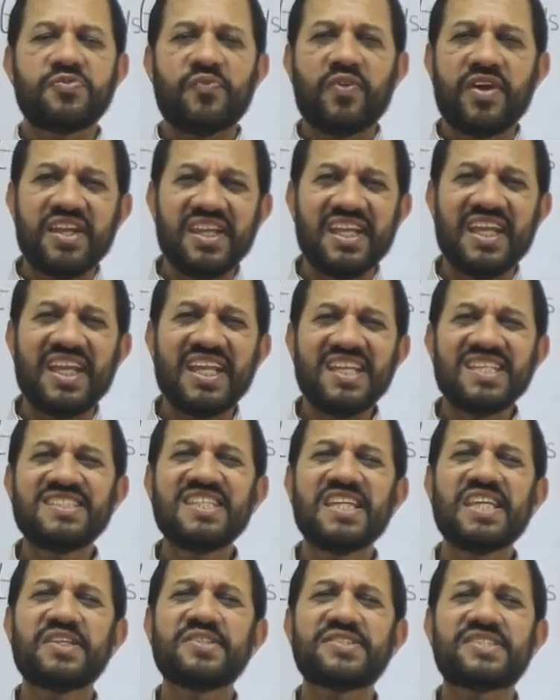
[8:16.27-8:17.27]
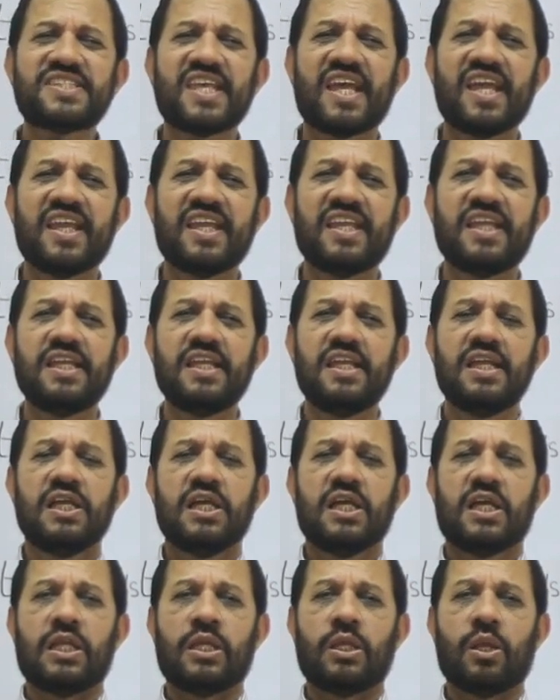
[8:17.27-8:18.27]
very easy to say
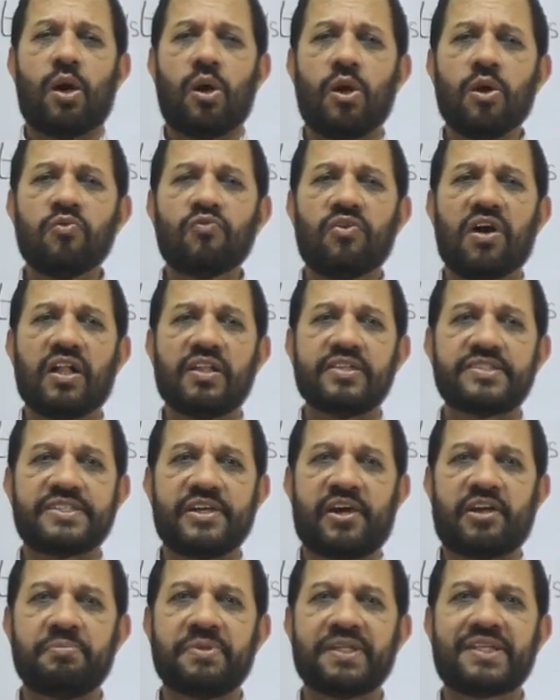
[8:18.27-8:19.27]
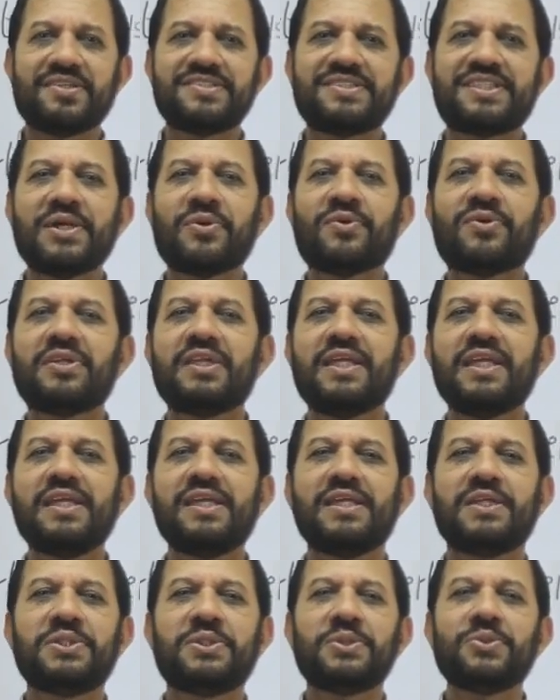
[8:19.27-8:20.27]
long vowel sound because they
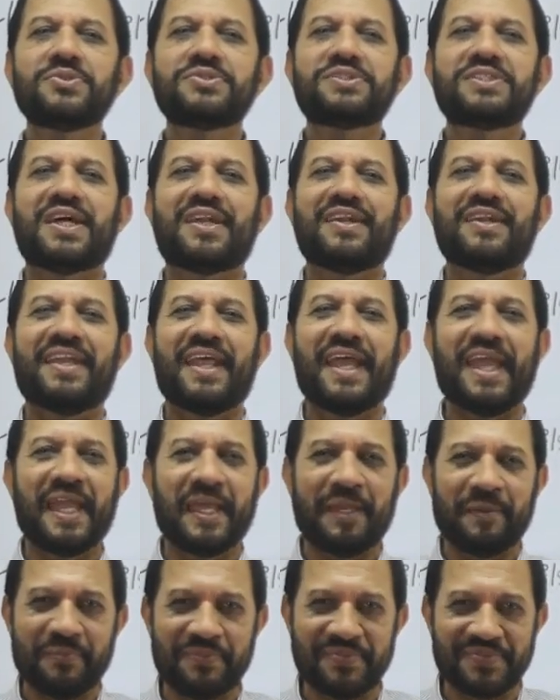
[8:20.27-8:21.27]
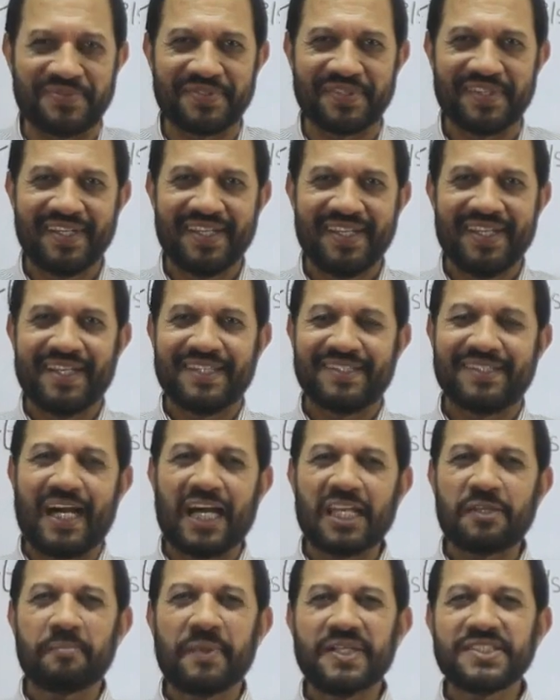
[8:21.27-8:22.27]
only use their names.
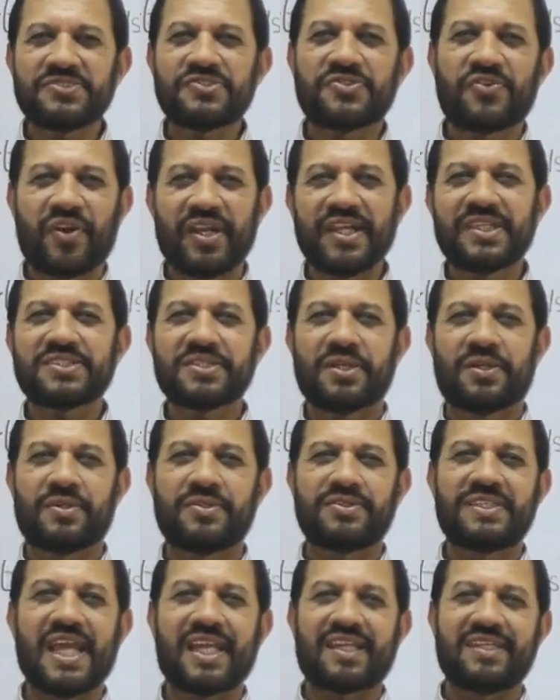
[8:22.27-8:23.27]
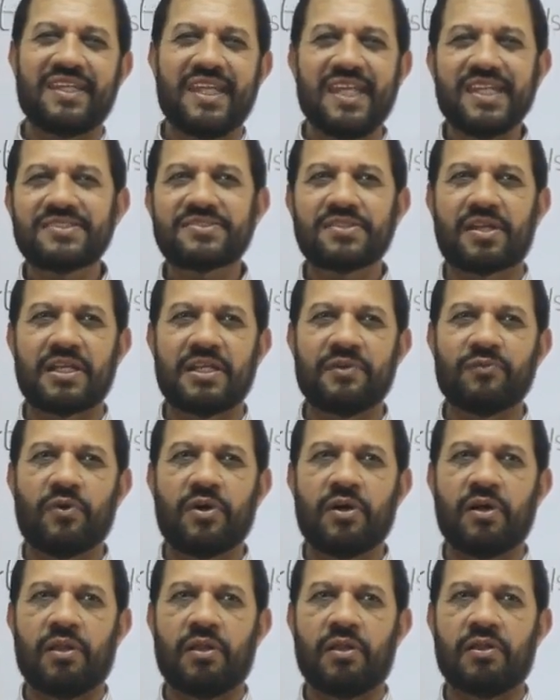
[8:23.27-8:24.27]
Not much tricks or techniques are
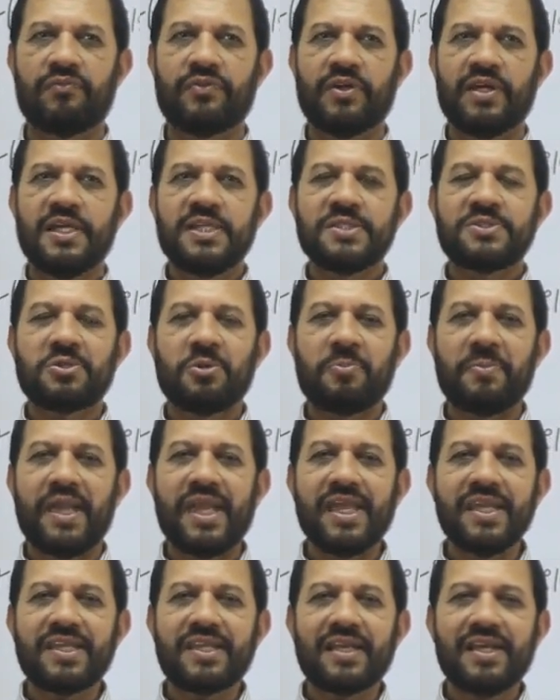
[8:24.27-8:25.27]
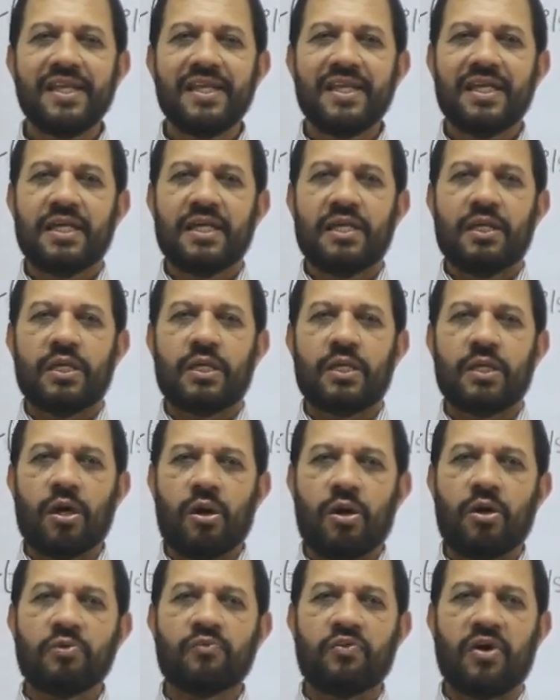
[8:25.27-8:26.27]
involved to make
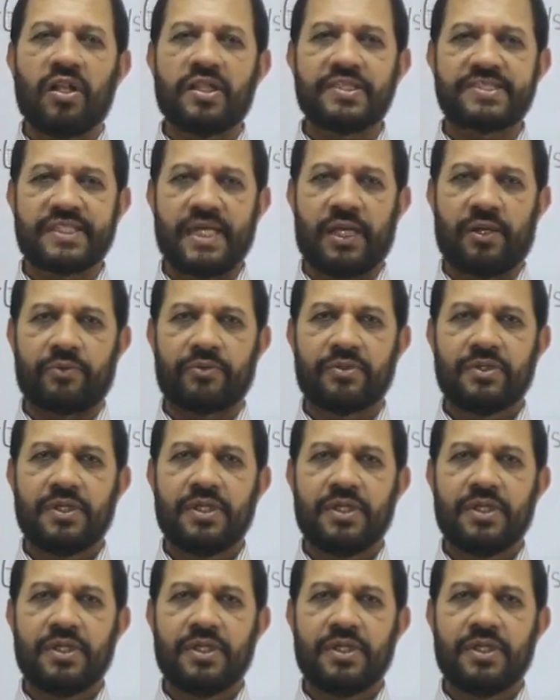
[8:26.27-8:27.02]
long vowel sound.